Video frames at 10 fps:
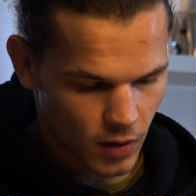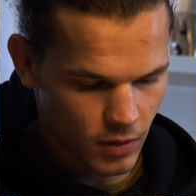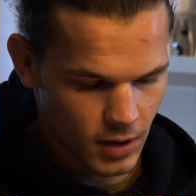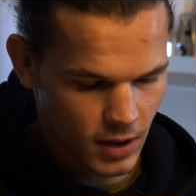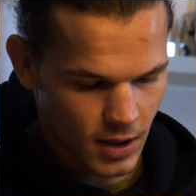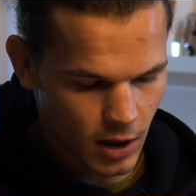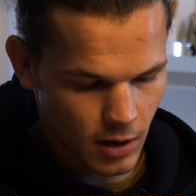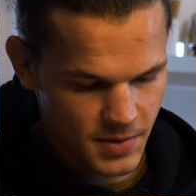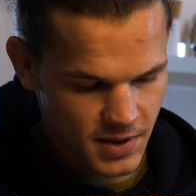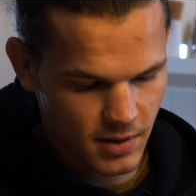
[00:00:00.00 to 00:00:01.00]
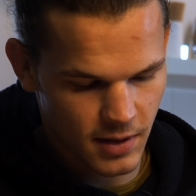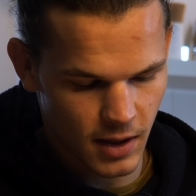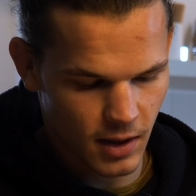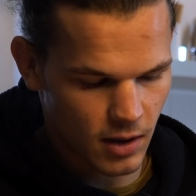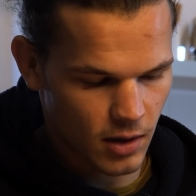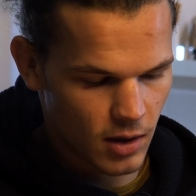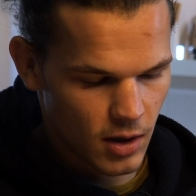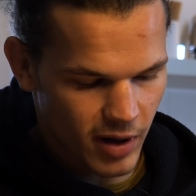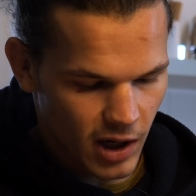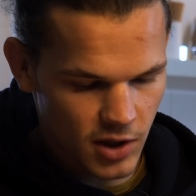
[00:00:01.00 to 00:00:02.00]
only carbs that are
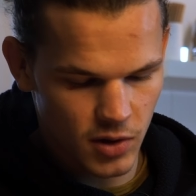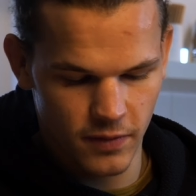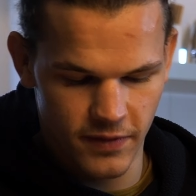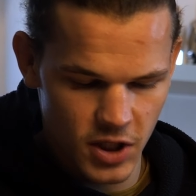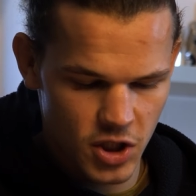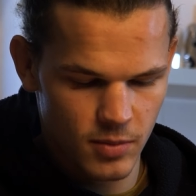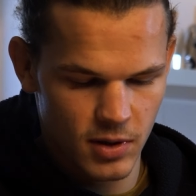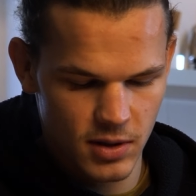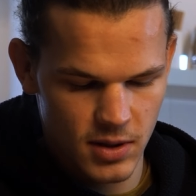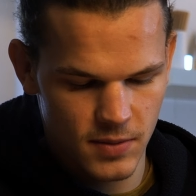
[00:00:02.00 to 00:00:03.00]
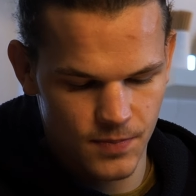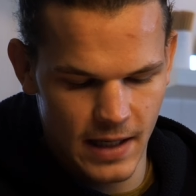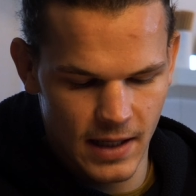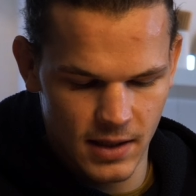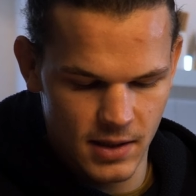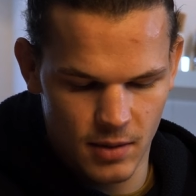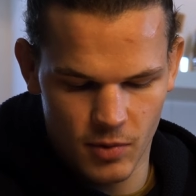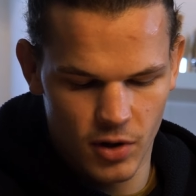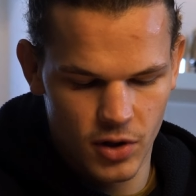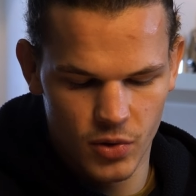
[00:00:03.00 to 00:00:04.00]
part of vegetables, and I'm
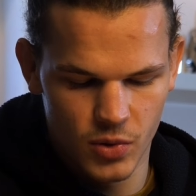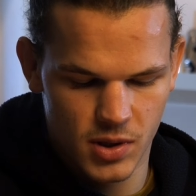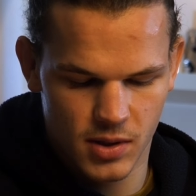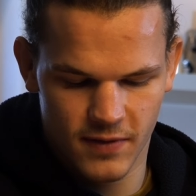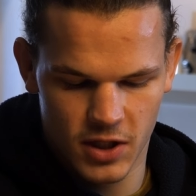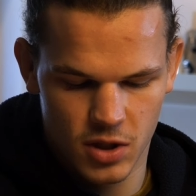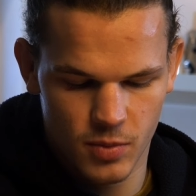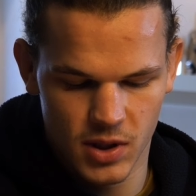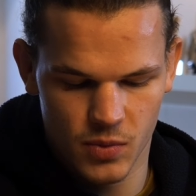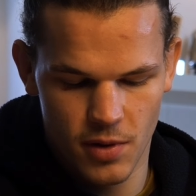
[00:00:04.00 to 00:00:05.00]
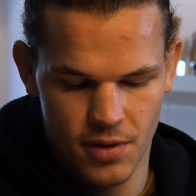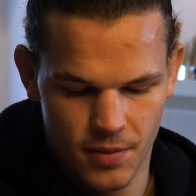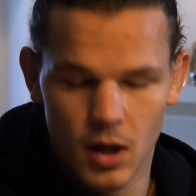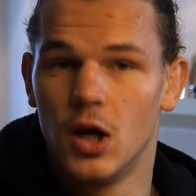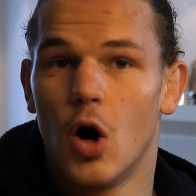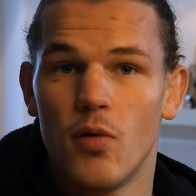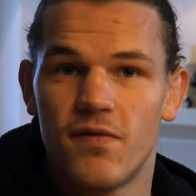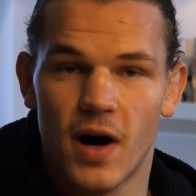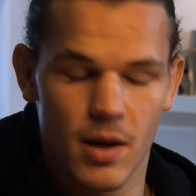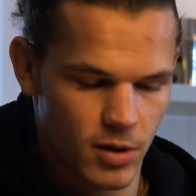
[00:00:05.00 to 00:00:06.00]
gonna use vegetables with a low
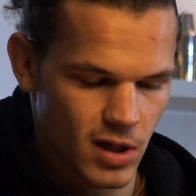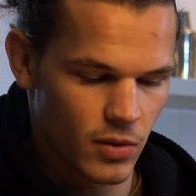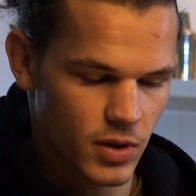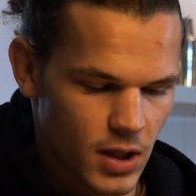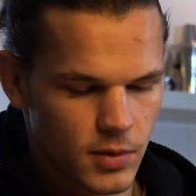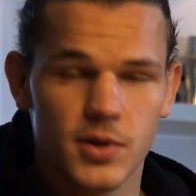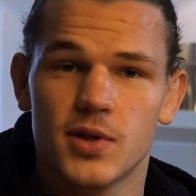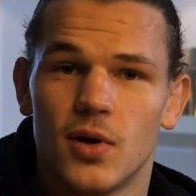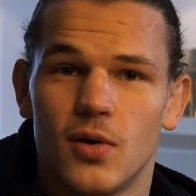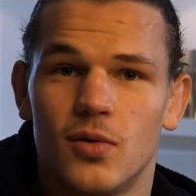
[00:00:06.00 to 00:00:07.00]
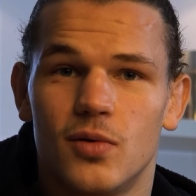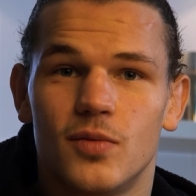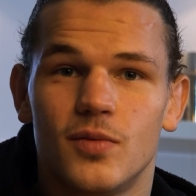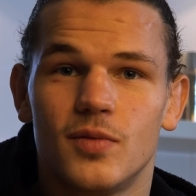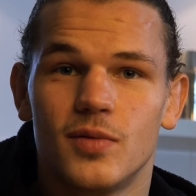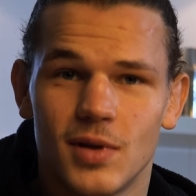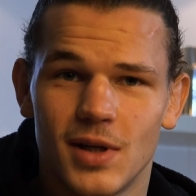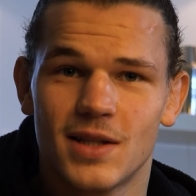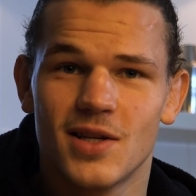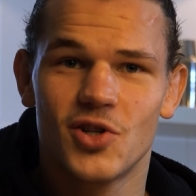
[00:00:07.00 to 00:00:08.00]
fiber count. So
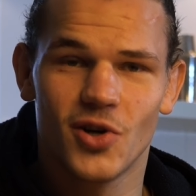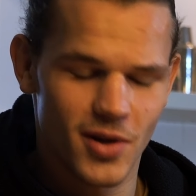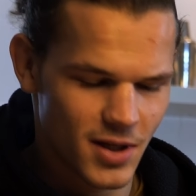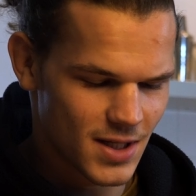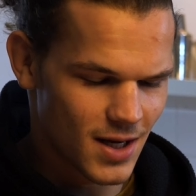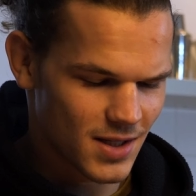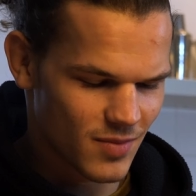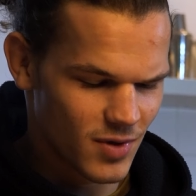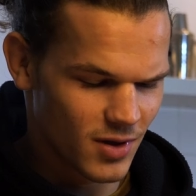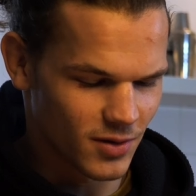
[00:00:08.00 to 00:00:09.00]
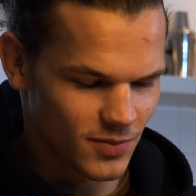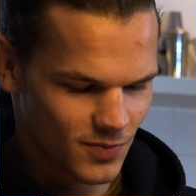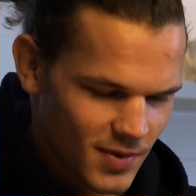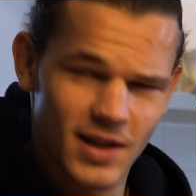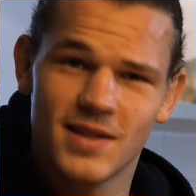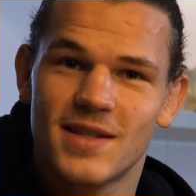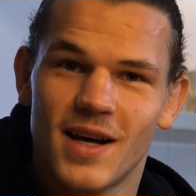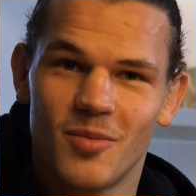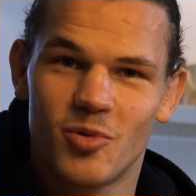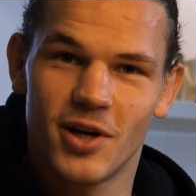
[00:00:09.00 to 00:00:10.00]
let's enjoy this last meal and
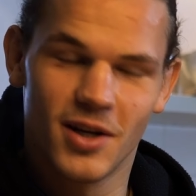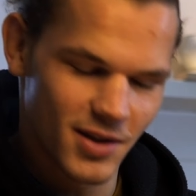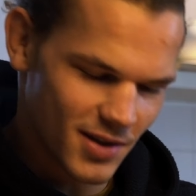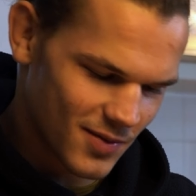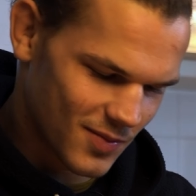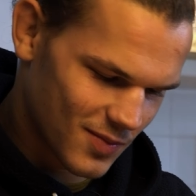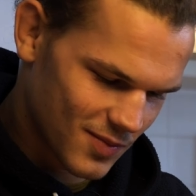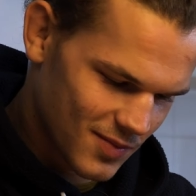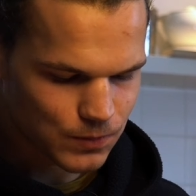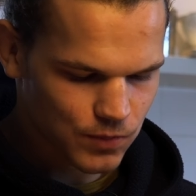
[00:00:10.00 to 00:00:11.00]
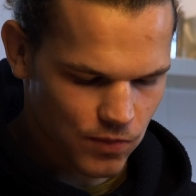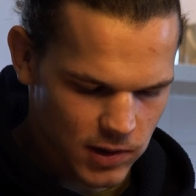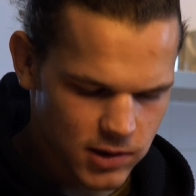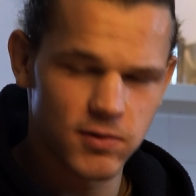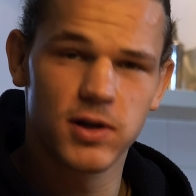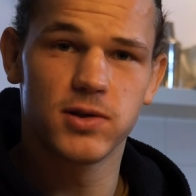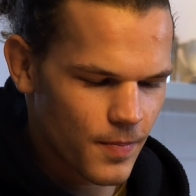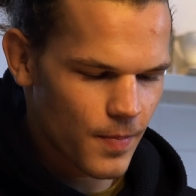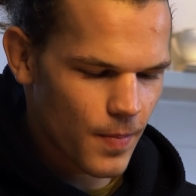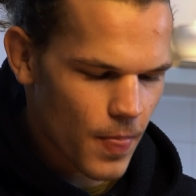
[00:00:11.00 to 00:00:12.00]
celebrate it. It's really
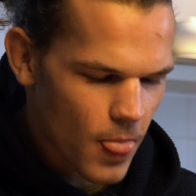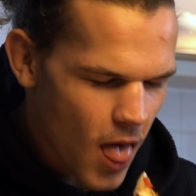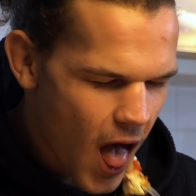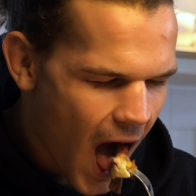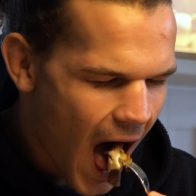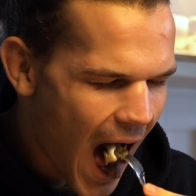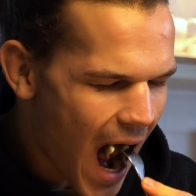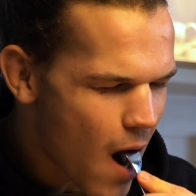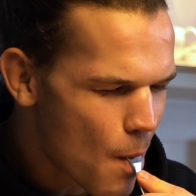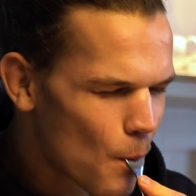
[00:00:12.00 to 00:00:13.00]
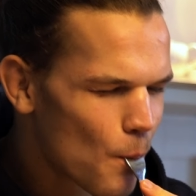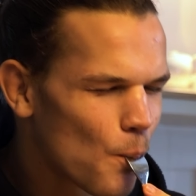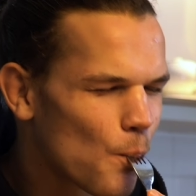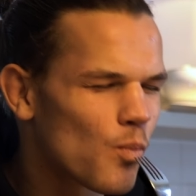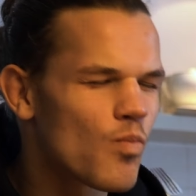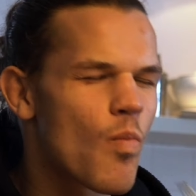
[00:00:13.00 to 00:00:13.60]
so good. It's Wednesday morning